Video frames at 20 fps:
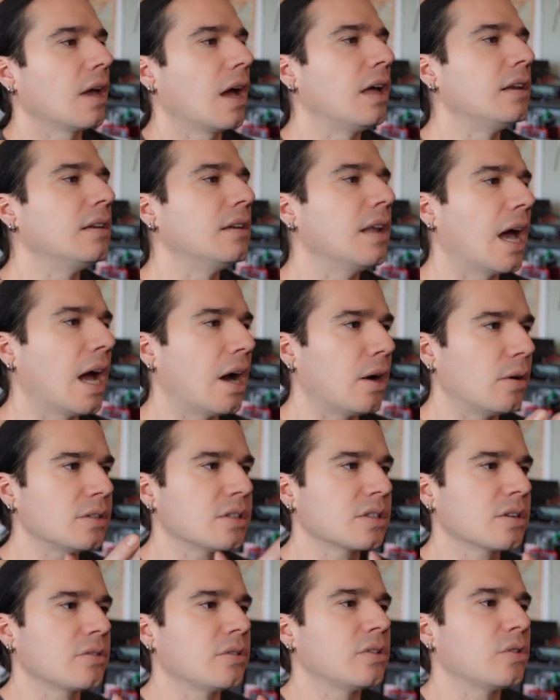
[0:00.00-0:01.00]
And now
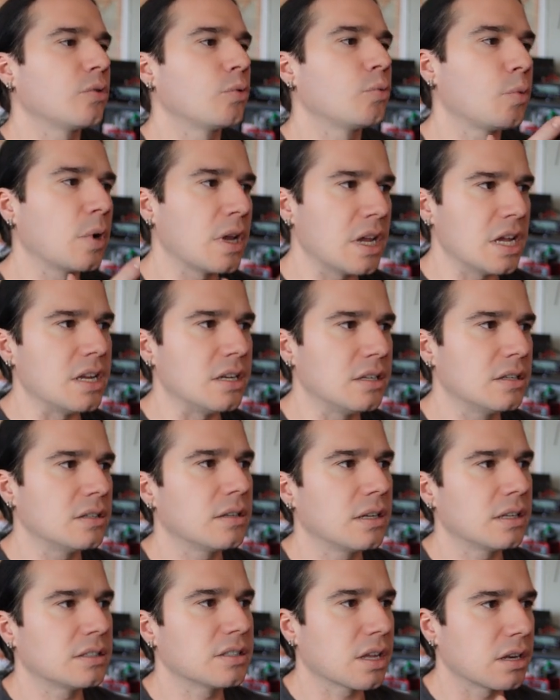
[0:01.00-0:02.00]
it's going to read,
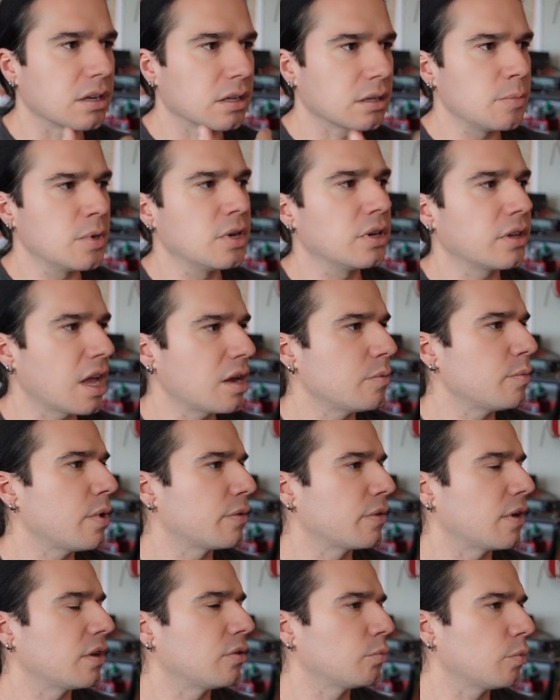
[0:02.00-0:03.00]
it's going to communicate
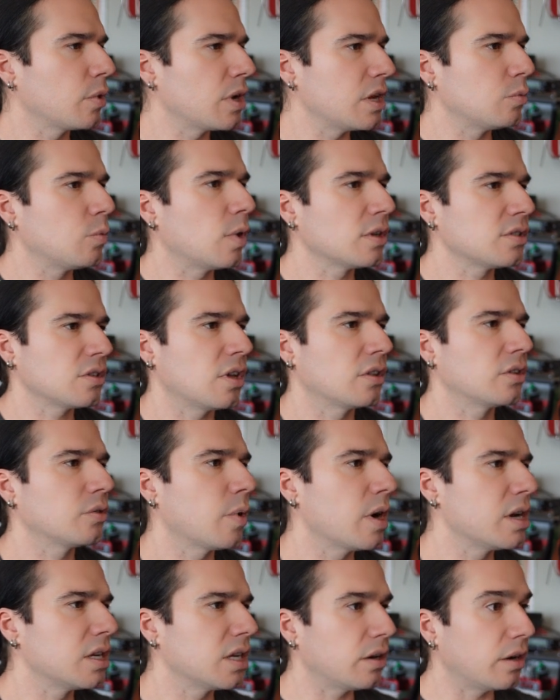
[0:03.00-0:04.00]
with and read what's on the
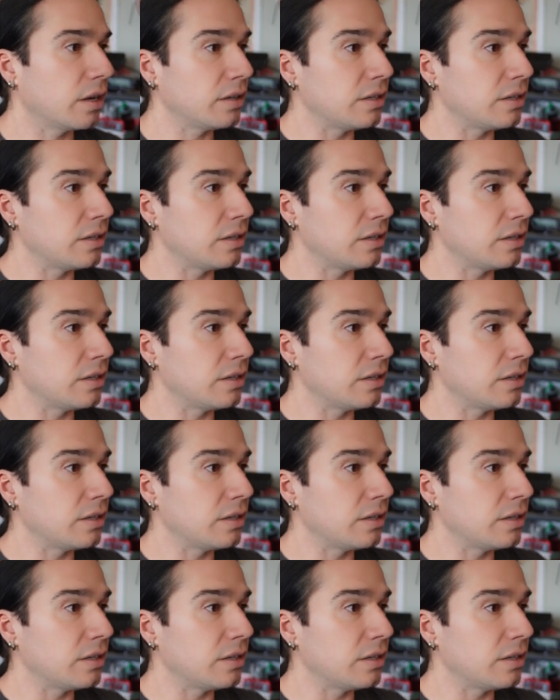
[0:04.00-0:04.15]
radio.